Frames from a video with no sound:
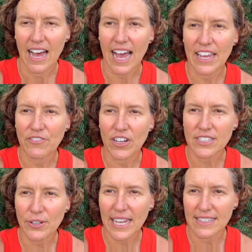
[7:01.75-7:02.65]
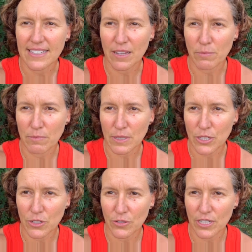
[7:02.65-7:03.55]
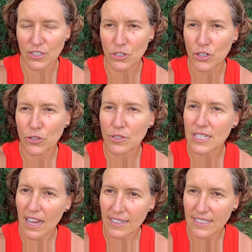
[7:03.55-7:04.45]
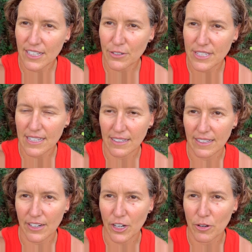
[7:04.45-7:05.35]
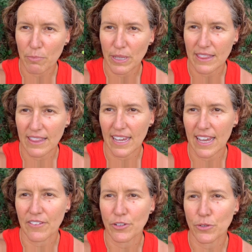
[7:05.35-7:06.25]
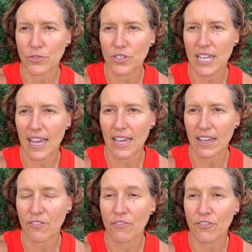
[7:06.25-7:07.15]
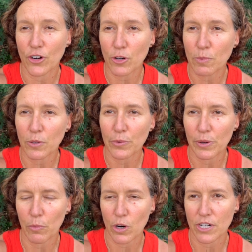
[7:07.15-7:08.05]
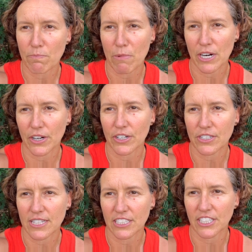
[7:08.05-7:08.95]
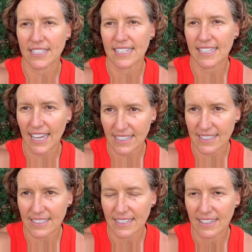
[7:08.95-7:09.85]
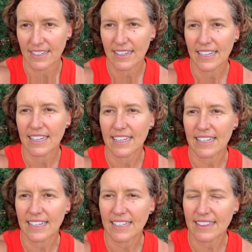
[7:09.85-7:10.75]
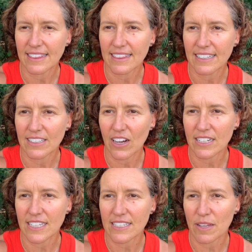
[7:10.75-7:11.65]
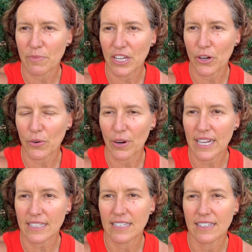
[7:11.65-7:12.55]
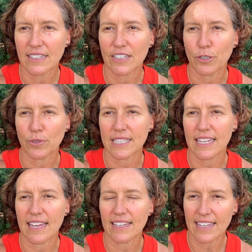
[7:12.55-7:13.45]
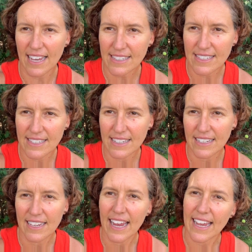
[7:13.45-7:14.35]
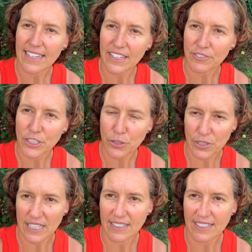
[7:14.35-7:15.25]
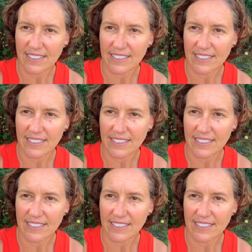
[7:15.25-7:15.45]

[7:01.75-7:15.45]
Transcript: I have also had some students choose not to use the clicker, but they have used a verbal reward marker, such as yes. The dog does something correct, you will say yes and give a treat.